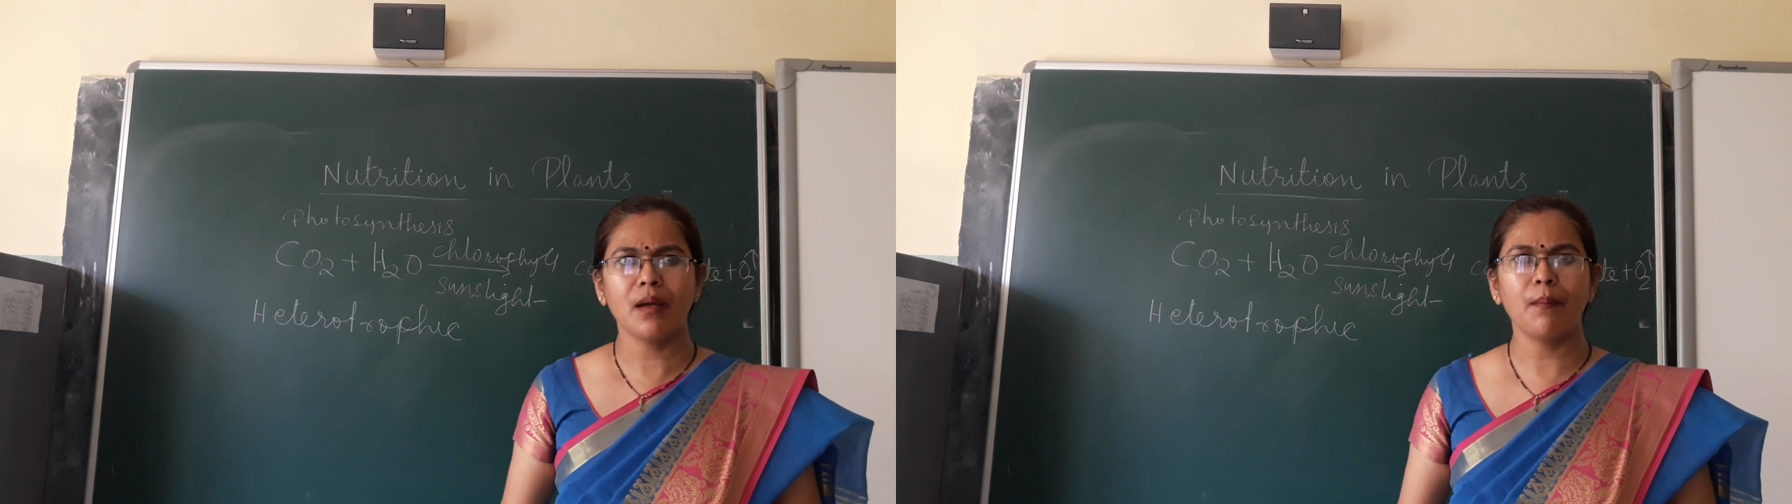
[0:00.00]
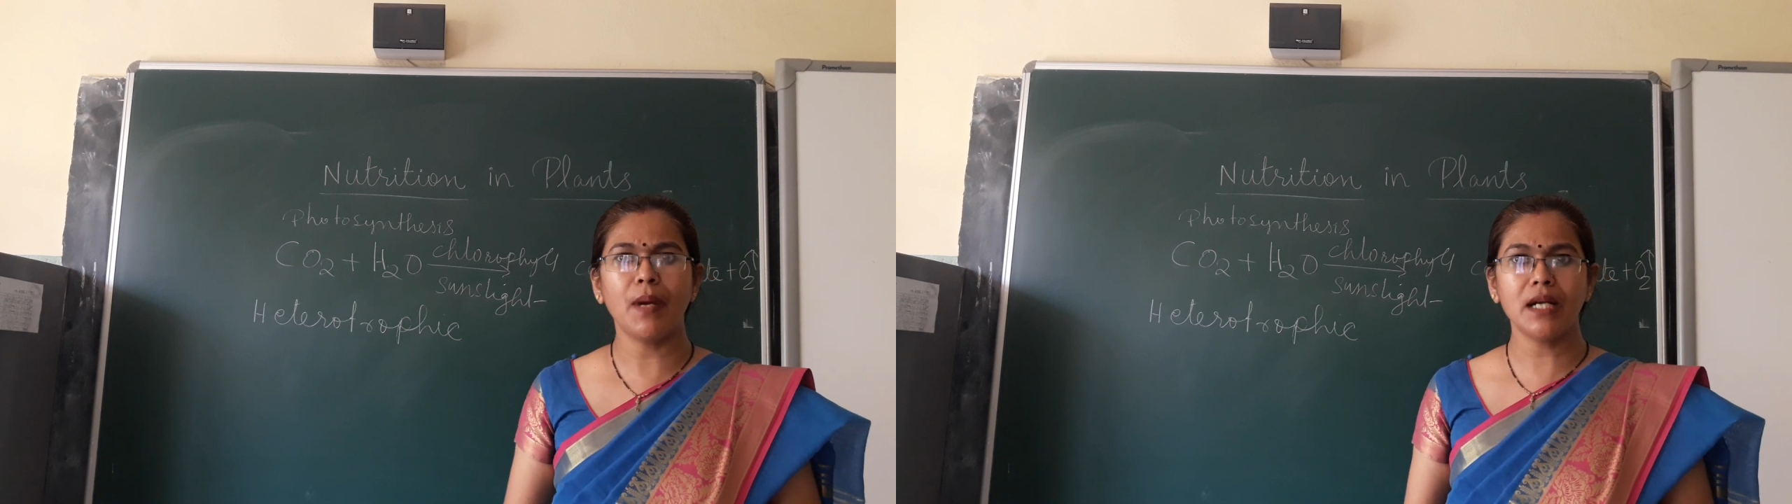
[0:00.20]

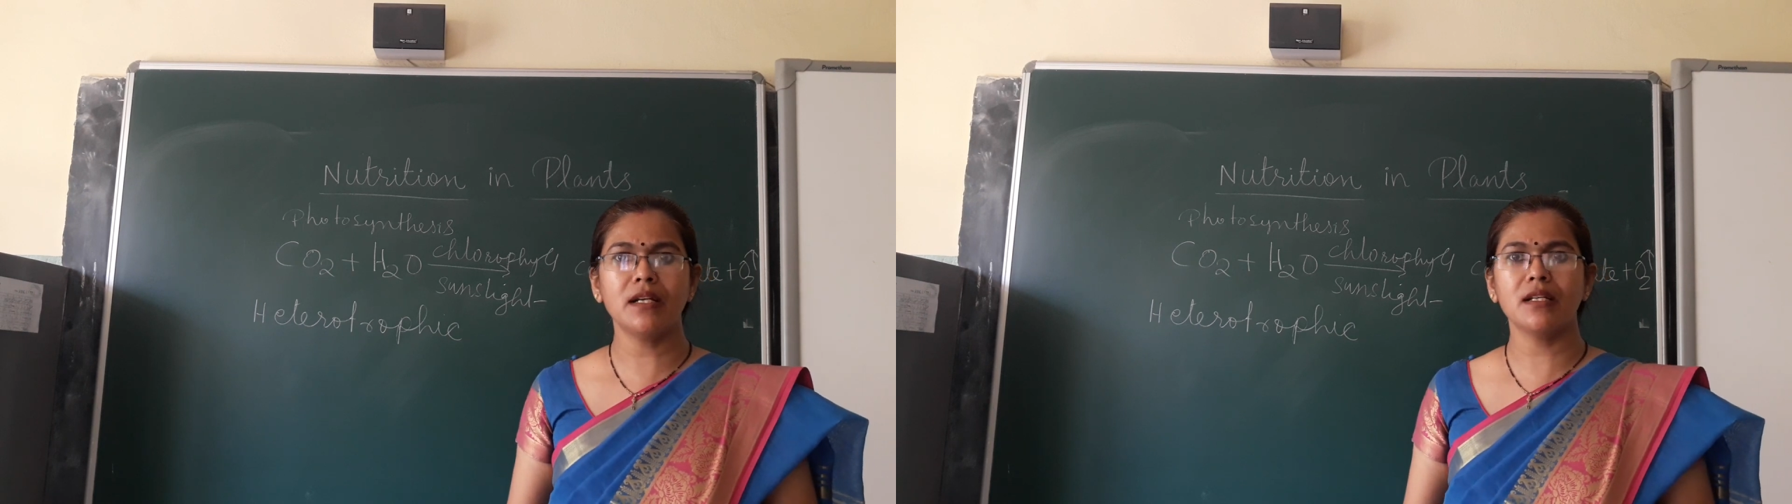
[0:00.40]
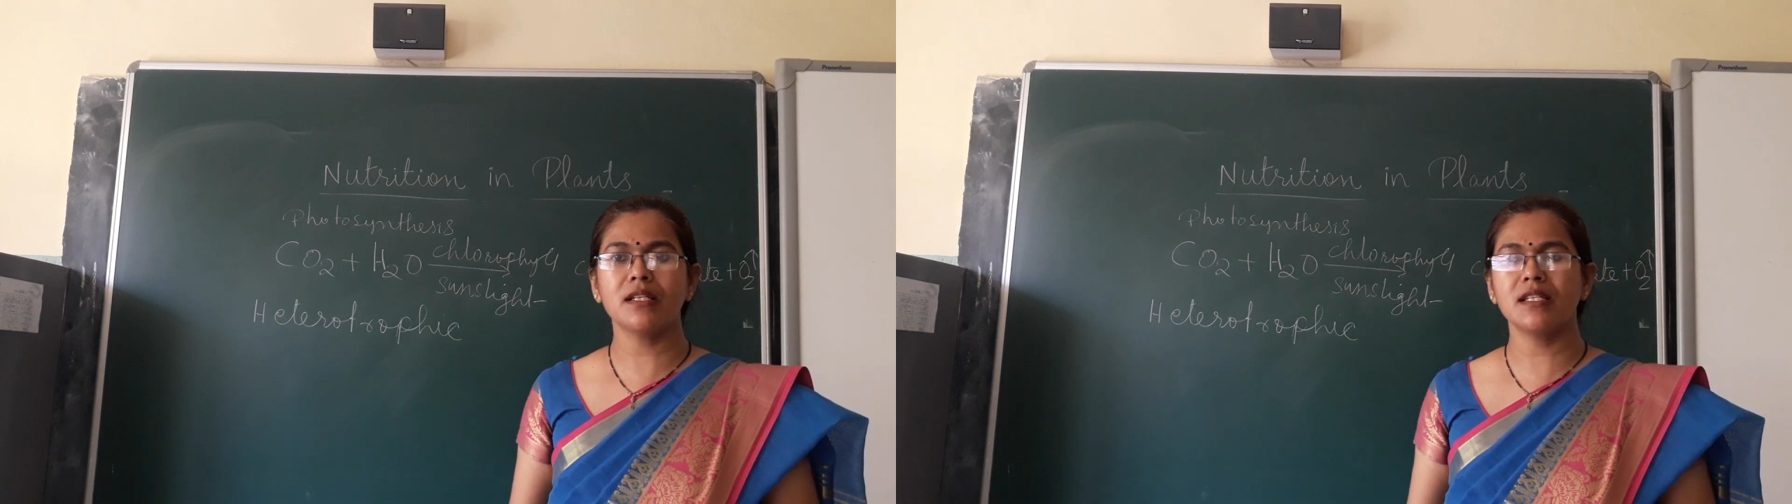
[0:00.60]

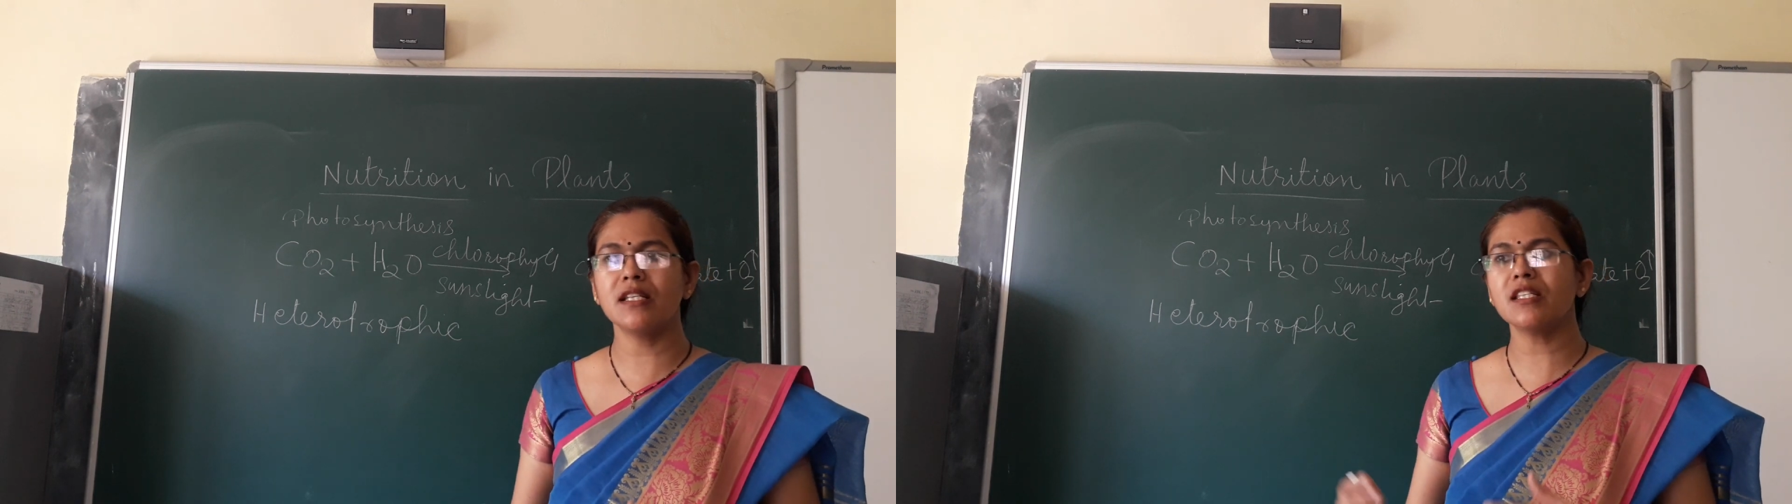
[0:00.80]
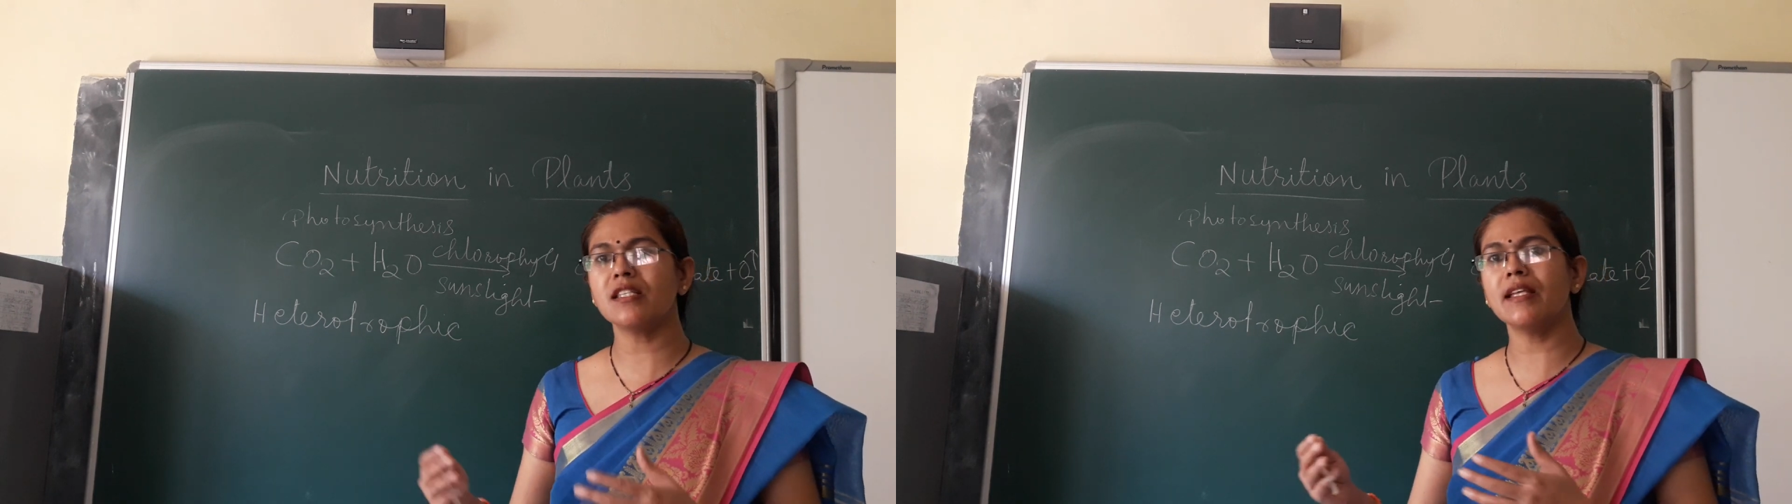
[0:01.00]
but
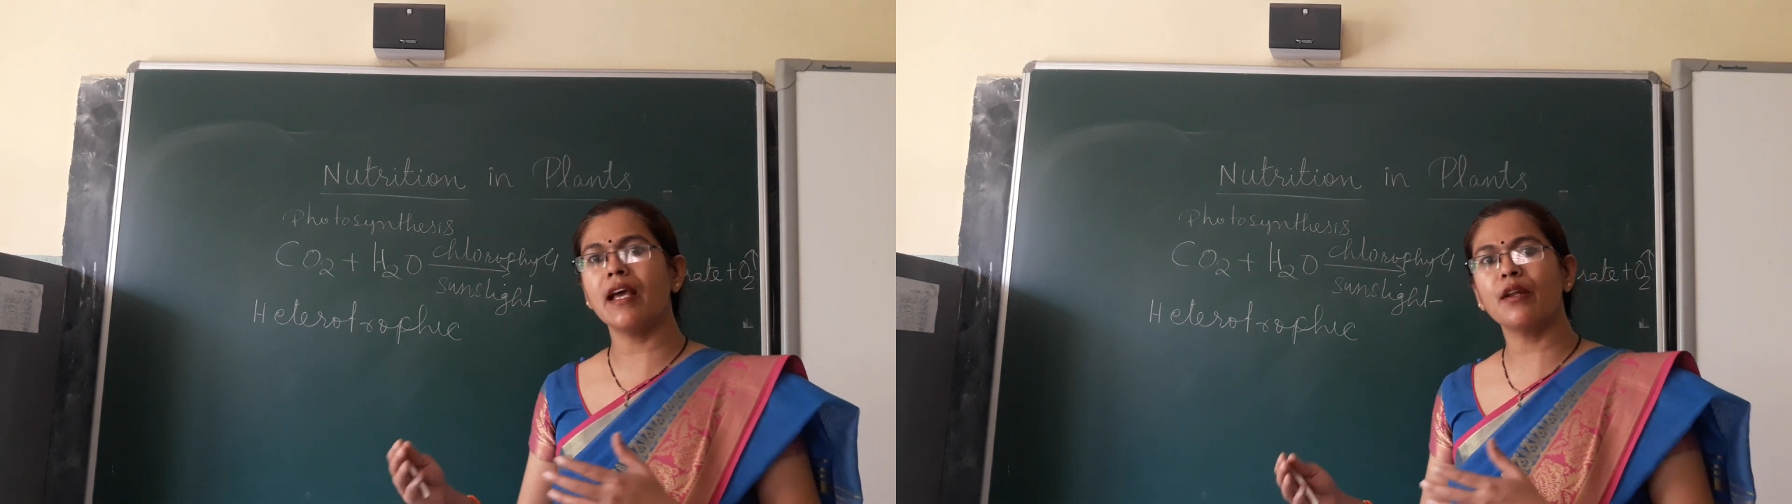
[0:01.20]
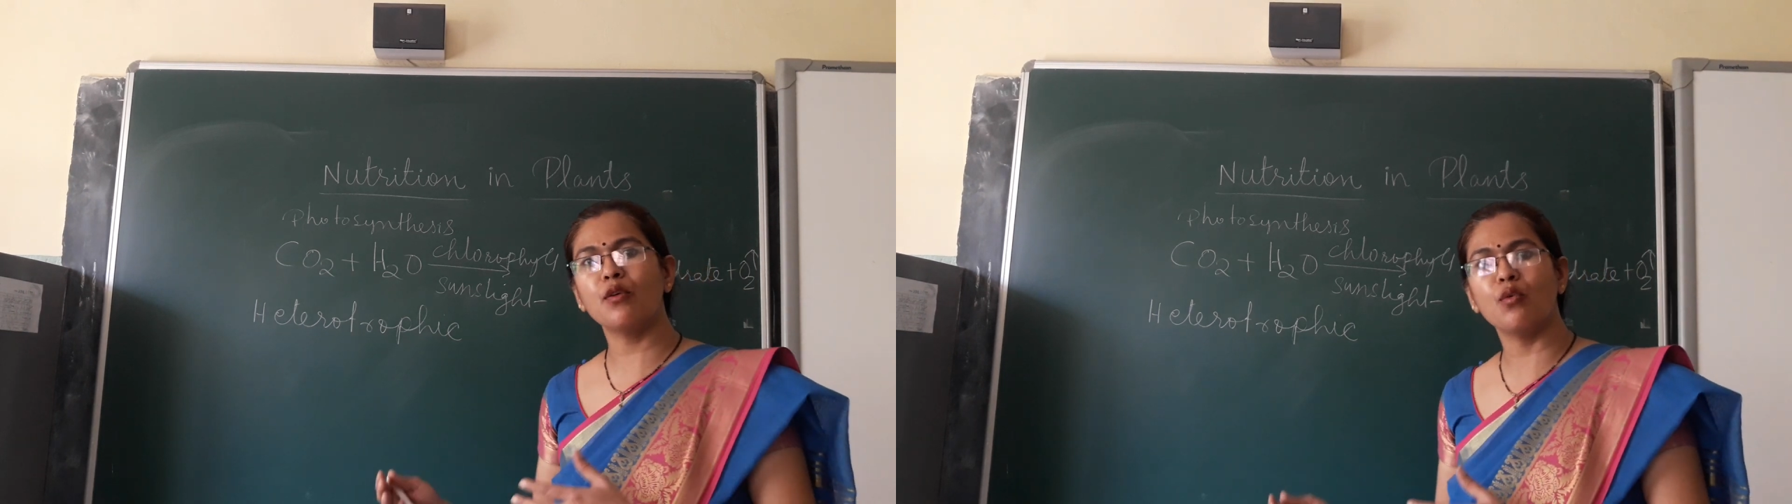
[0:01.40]
since they are